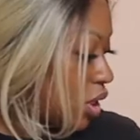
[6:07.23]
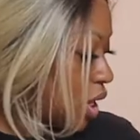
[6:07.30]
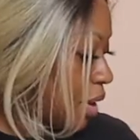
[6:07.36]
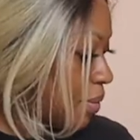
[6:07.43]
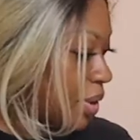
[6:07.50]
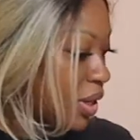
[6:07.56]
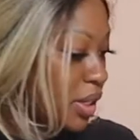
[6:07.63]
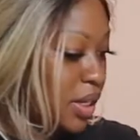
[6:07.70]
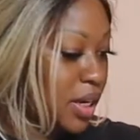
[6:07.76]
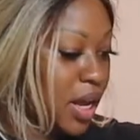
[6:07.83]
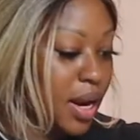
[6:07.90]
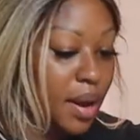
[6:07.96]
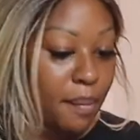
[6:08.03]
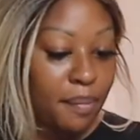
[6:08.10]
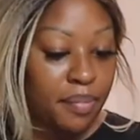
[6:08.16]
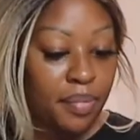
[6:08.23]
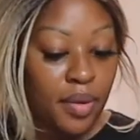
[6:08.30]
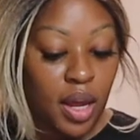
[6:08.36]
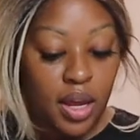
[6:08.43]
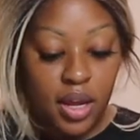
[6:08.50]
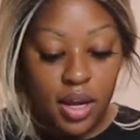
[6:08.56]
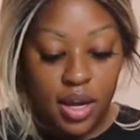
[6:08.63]
Yeah, we'll clean that up.
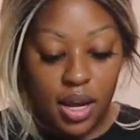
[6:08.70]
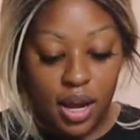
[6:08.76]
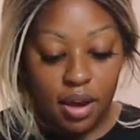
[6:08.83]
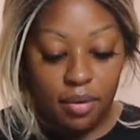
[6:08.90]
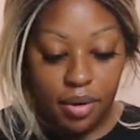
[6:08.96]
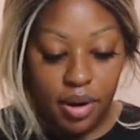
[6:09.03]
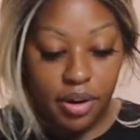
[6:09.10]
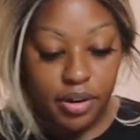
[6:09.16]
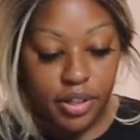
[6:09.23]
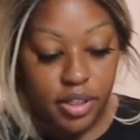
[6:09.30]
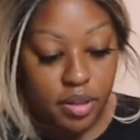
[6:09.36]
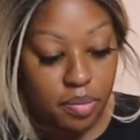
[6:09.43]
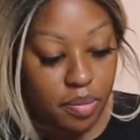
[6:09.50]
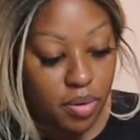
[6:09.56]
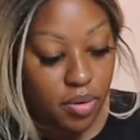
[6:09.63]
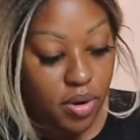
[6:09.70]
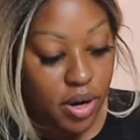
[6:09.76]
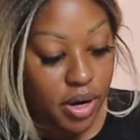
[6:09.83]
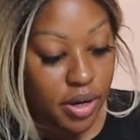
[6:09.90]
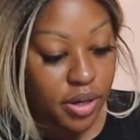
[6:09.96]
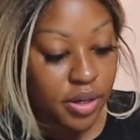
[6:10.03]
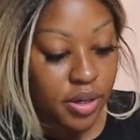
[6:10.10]
And we're going to
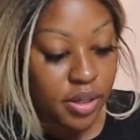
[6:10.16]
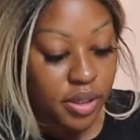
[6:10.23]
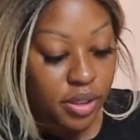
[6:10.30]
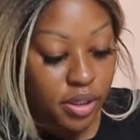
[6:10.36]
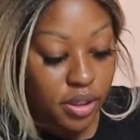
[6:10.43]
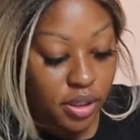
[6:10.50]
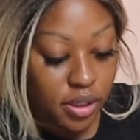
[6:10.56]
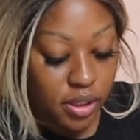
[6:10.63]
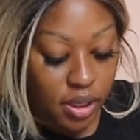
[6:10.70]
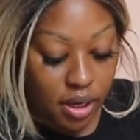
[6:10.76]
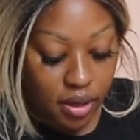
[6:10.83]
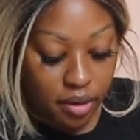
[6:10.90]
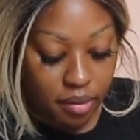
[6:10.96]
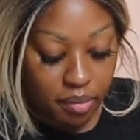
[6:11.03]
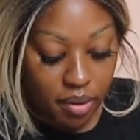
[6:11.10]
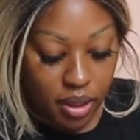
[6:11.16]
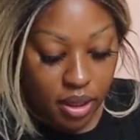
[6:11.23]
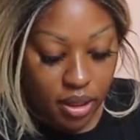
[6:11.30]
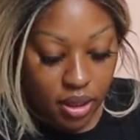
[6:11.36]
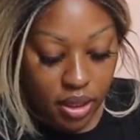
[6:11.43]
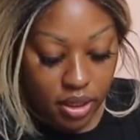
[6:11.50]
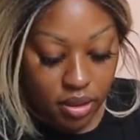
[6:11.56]
pour some
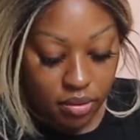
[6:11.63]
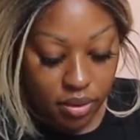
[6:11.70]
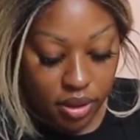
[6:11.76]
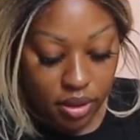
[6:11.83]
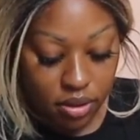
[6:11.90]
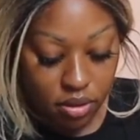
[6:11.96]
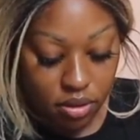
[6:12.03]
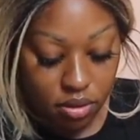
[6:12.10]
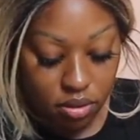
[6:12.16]
in this one.